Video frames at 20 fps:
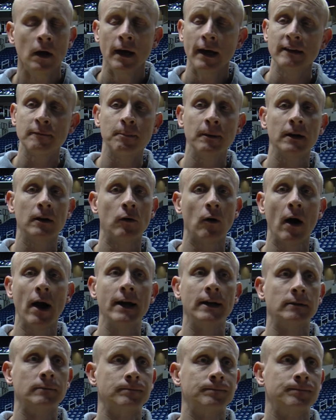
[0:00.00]
It's been
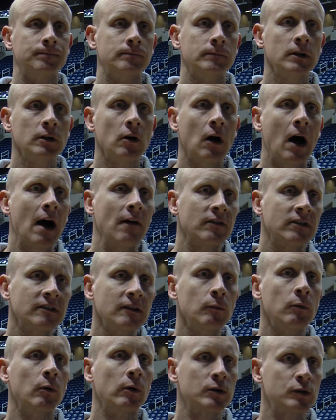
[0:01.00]
great. You know,
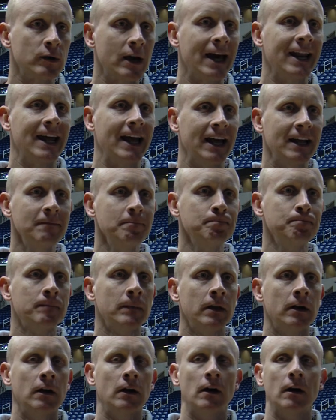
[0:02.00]
obviously we wish we had Ed
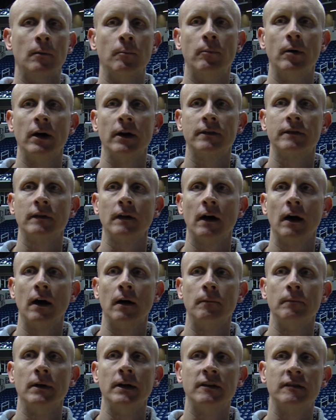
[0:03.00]
but
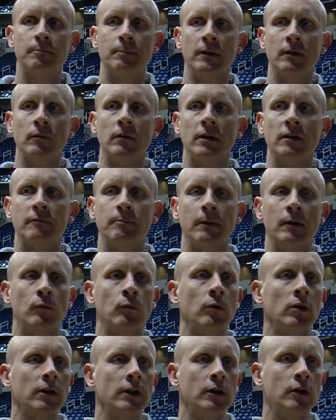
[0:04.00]
um, it's been it's been
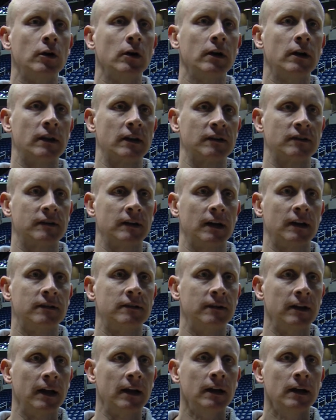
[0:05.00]
really good in the
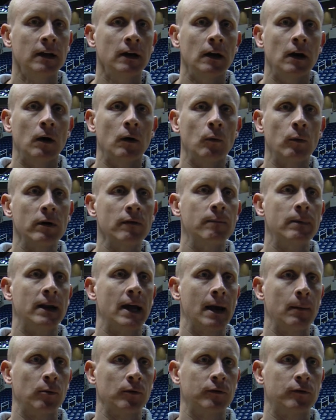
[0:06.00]
sense that we've been
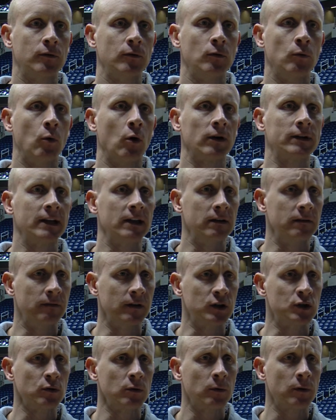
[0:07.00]
able to work
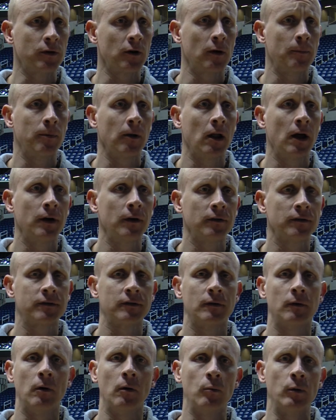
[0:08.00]
individually with our
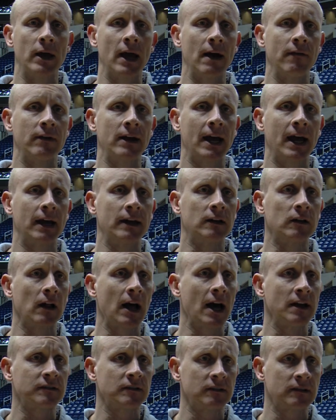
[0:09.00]
players. Uh, we haven't had
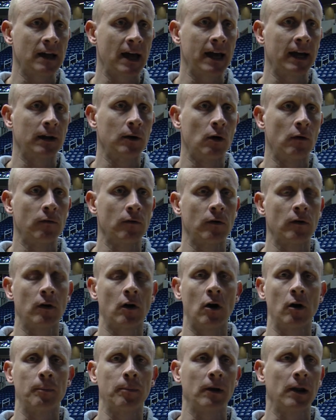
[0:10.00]
classes hanging over
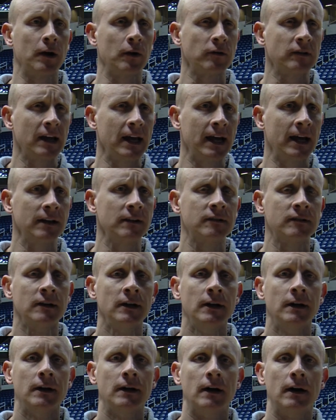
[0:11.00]
our players' heads.
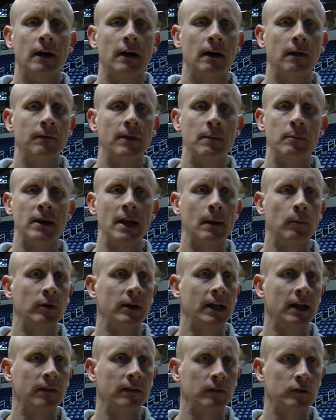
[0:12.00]
Uh, they've been able to
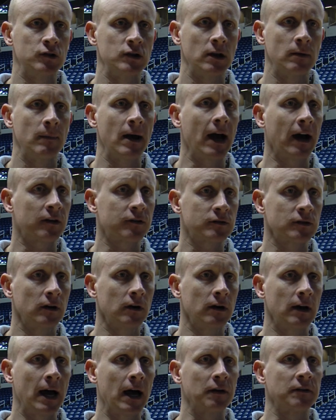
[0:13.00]
get in the gym
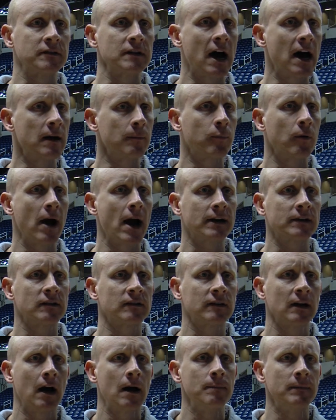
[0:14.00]
extra outside of practice
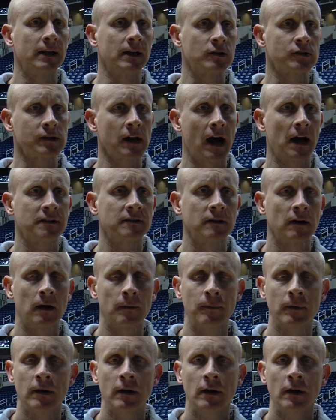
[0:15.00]
time to get shots up.